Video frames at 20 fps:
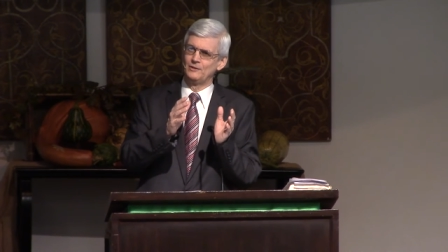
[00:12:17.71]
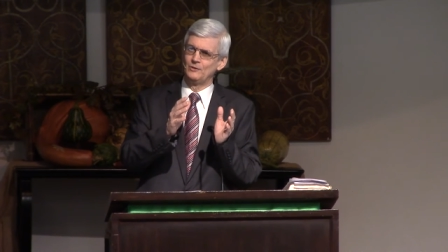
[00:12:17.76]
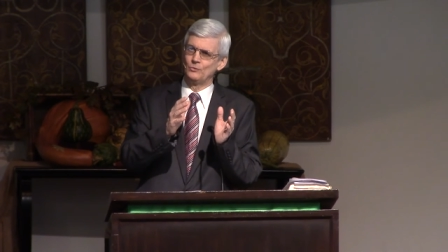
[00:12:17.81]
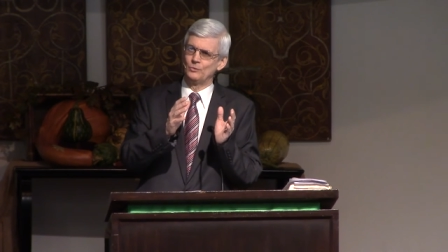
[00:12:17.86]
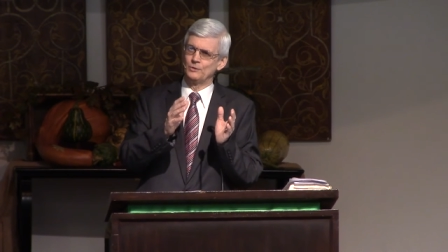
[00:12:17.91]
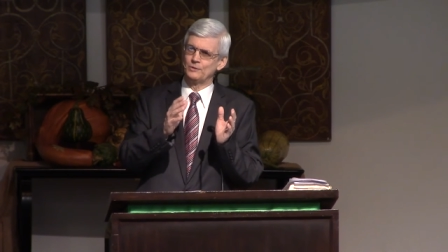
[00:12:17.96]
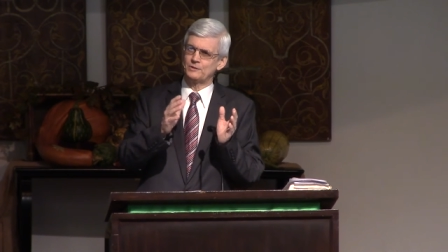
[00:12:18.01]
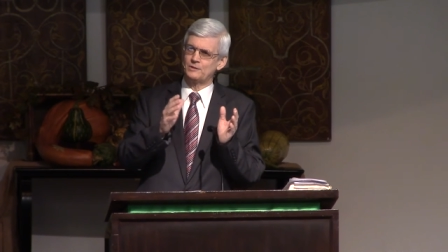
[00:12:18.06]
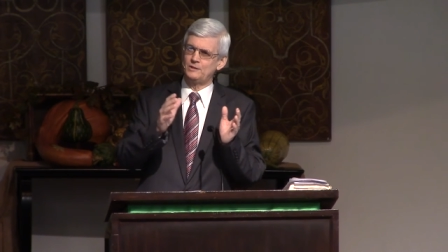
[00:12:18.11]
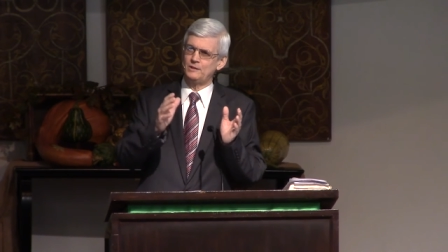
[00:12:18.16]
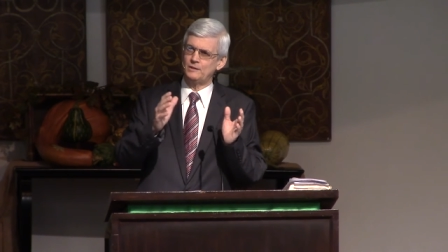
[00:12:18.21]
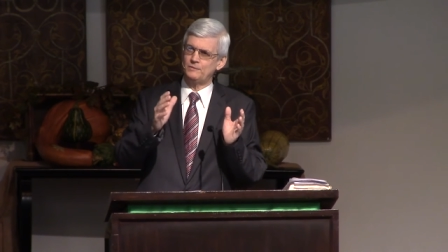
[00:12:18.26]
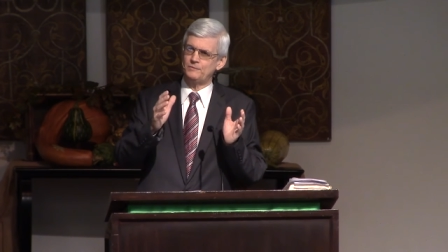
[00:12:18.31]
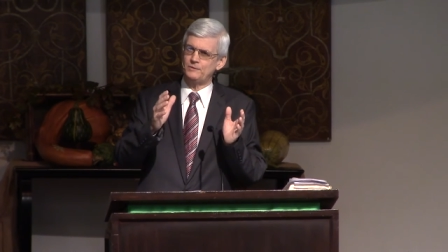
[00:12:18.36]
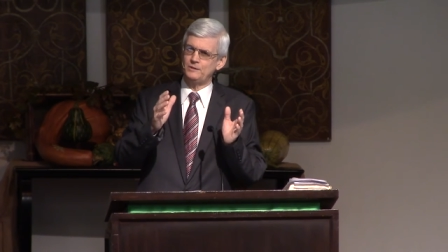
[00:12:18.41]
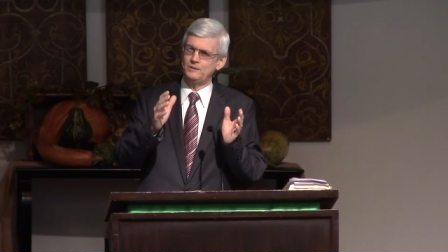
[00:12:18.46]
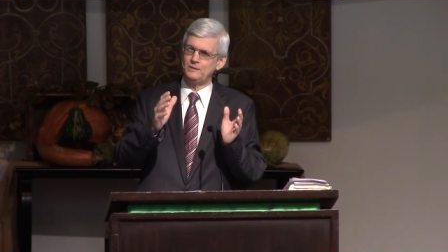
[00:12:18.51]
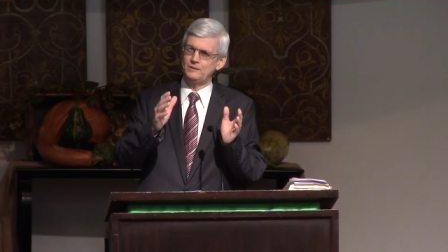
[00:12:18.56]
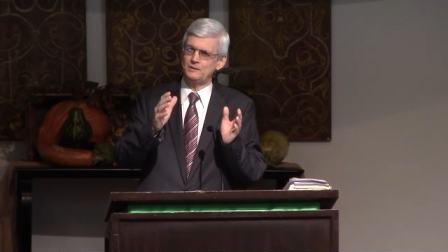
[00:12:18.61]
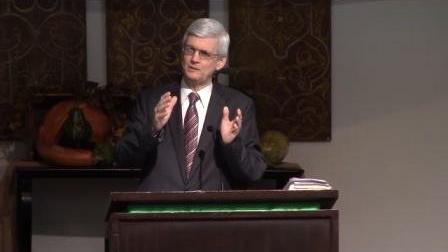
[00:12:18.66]
We're
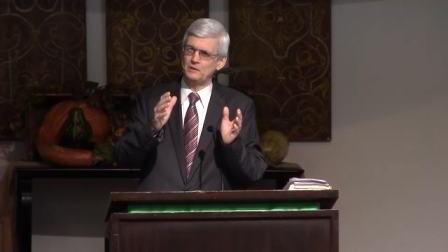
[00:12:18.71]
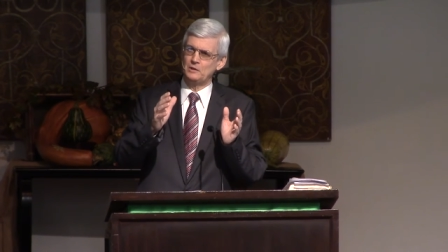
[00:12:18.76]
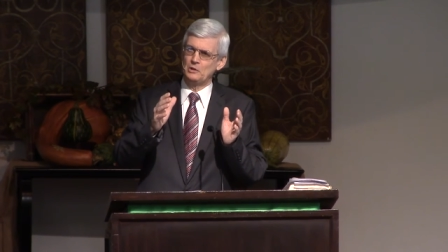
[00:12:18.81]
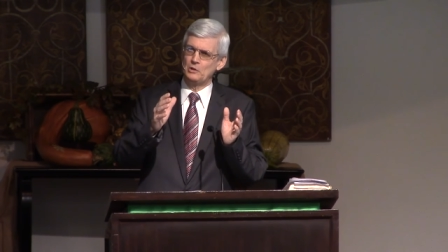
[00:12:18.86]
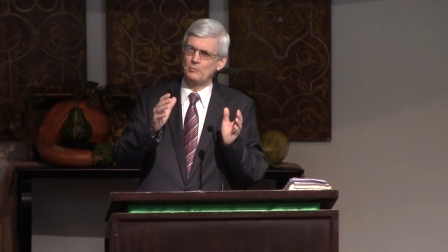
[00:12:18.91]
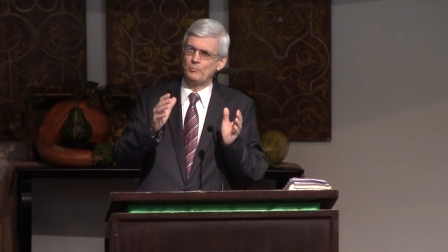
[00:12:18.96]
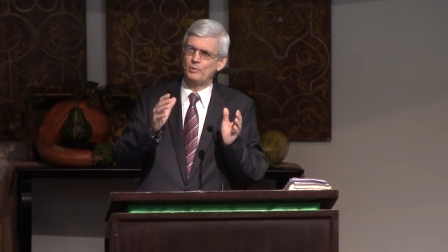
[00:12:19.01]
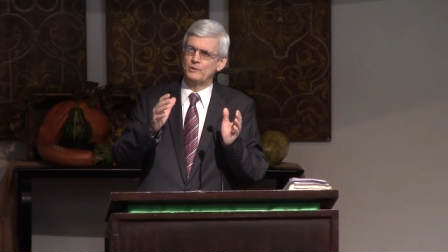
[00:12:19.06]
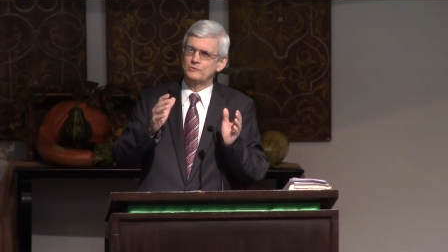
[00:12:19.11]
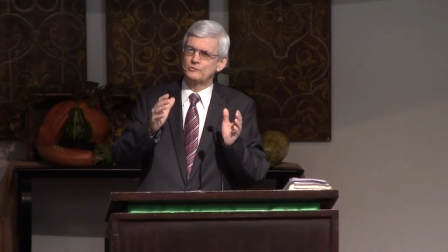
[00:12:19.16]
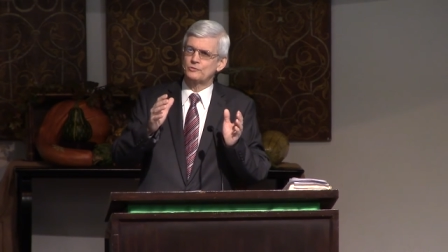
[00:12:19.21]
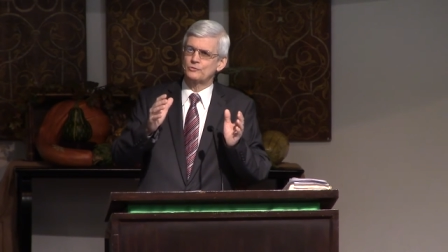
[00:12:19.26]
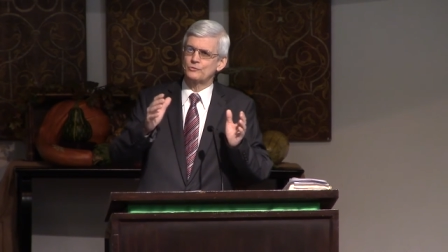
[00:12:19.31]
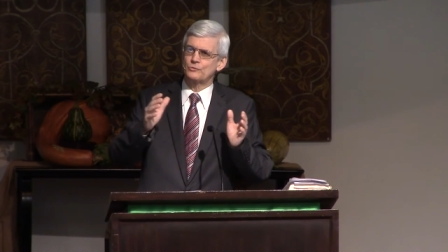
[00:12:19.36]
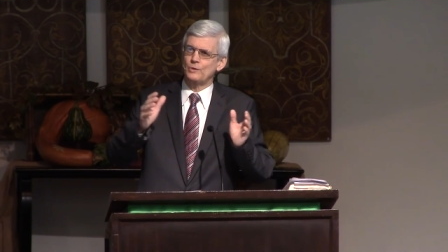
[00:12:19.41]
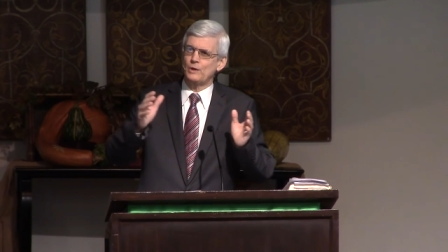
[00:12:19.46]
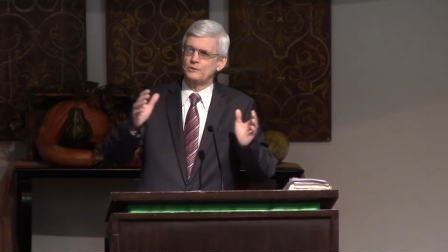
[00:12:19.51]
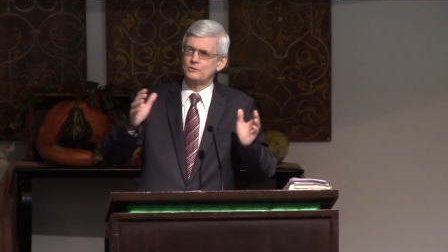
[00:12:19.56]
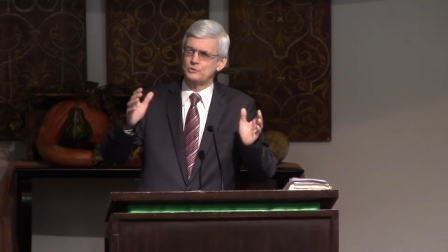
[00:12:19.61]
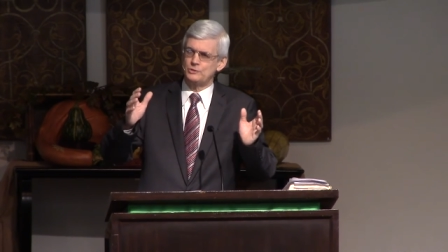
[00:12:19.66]
giving, but
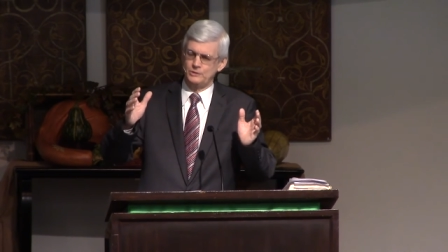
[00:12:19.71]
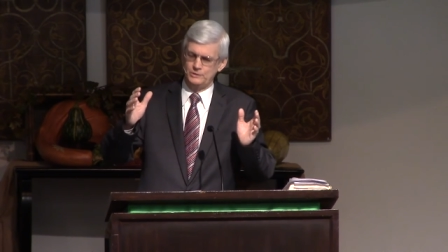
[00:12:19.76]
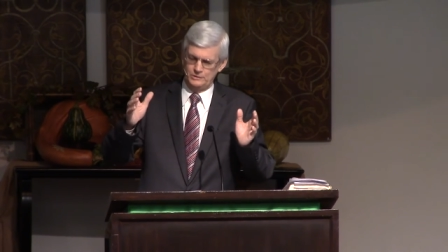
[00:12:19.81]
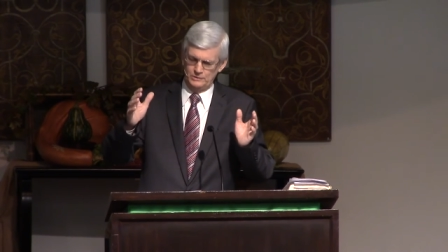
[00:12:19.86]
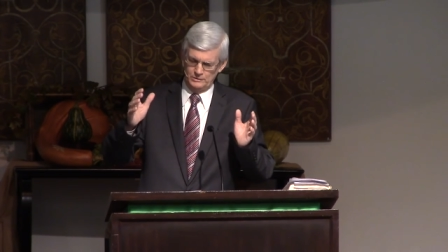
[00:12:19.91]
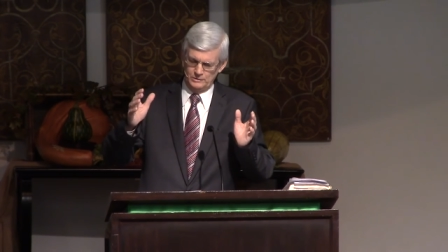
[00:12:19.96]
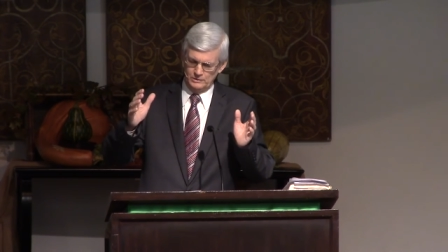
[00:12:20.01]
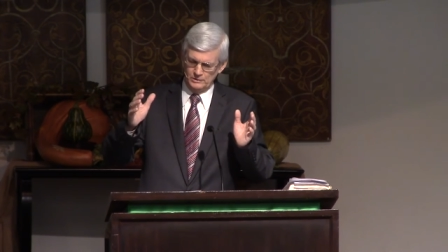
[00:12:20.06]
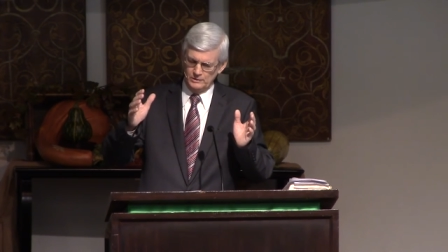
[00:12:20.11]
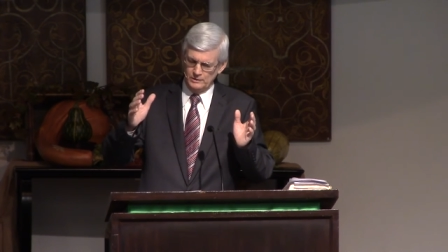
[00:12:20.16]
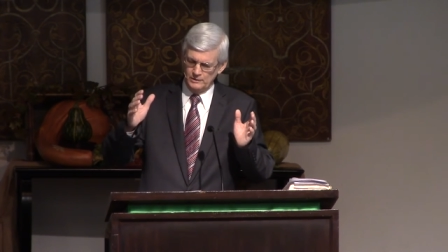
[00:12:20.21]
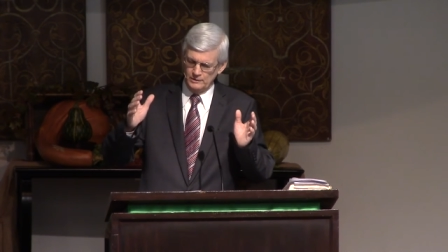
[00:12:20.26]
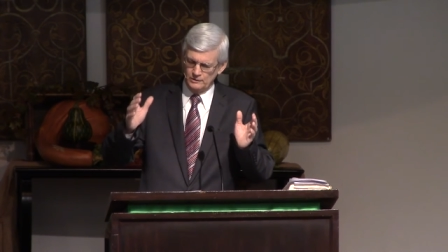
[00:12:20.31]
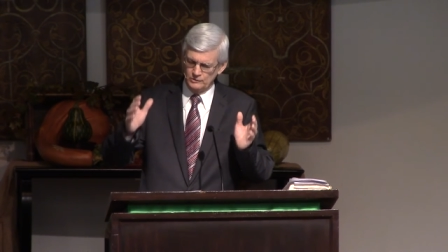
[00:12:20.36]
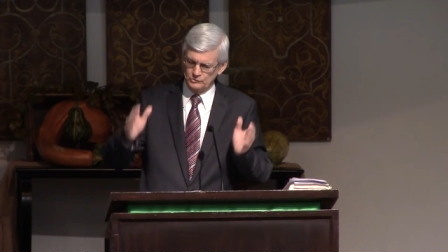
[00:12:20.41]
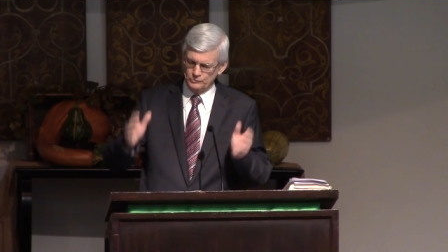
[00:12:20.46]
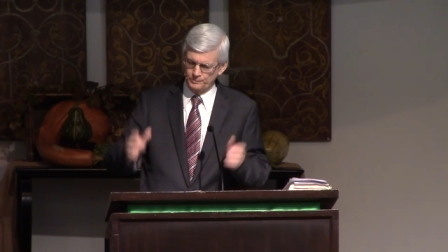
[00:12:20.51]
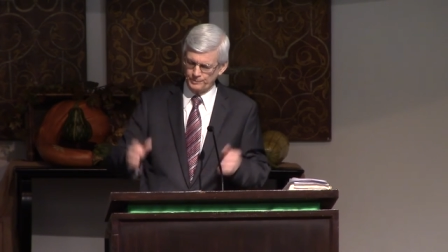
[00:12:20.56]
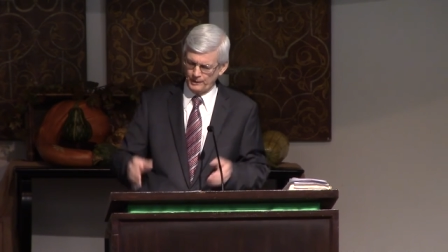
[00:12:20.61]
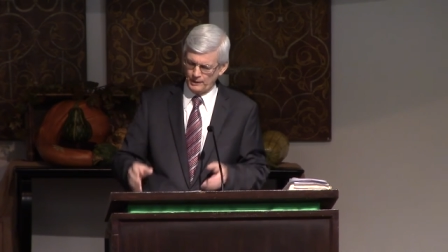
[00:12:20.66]
stretching and
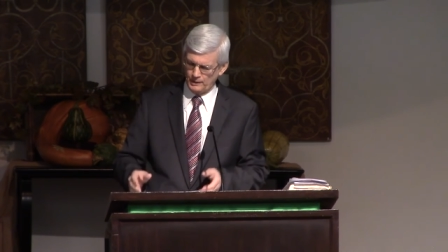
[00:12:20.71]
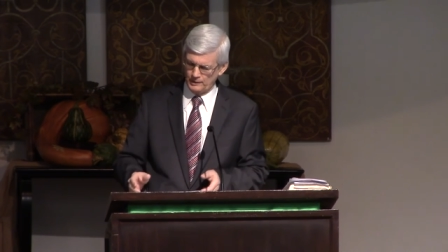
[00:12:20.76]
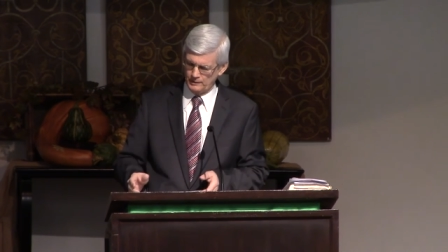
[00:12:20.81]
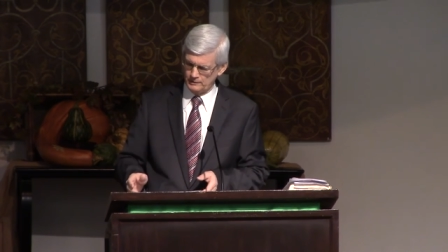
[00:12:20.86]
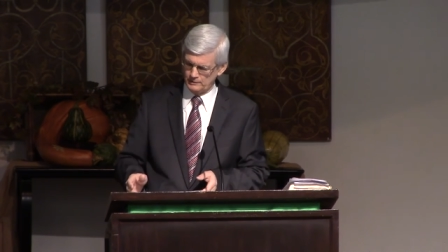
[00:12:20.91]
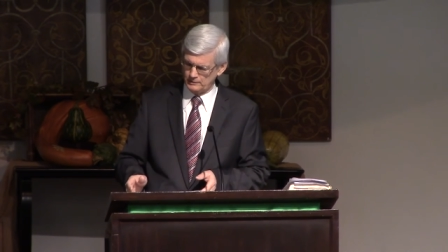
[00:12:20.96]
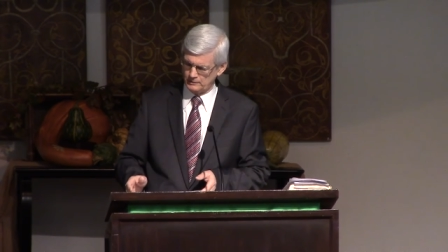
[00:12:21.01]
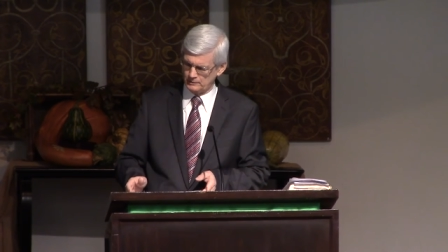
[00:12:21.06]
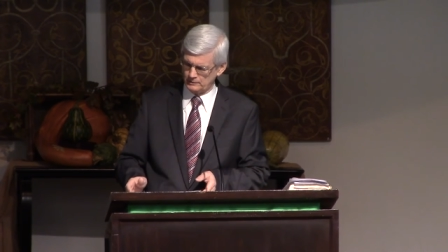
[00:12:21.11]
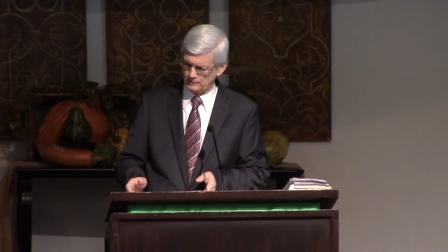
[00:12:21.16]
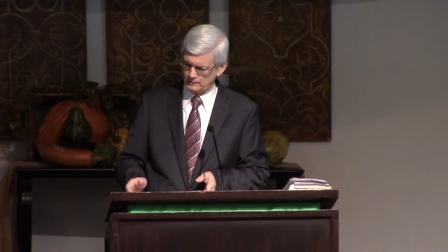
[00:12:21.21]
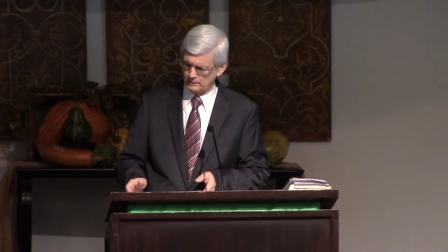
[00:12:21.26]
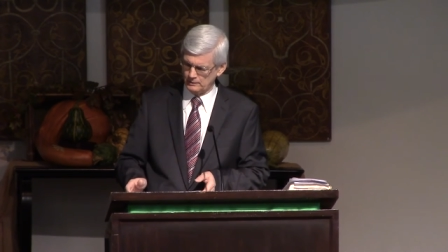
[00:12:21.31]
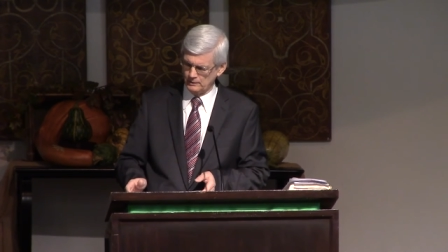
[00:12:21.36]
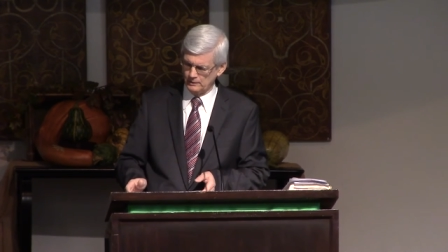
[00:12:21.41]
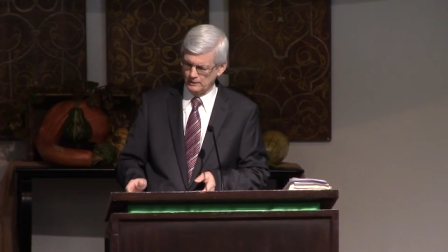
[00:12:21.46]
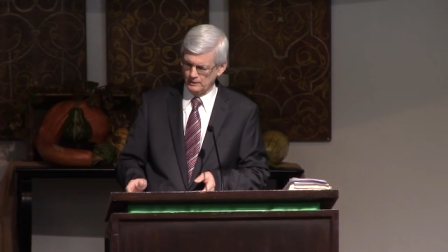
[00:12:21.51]
expanding